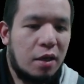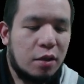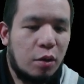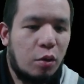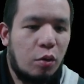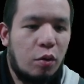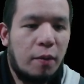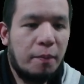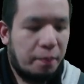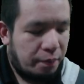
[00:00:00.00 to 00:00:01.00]
So
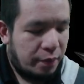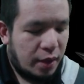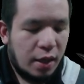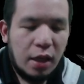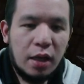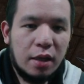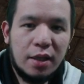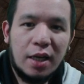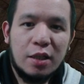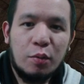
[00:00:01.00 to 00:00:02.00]

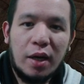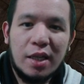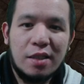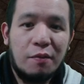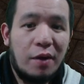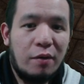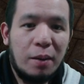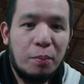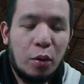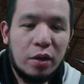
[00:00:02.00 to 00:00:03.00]
that is why it's very
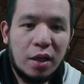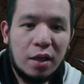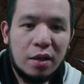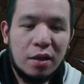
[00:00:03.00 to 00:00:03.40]
important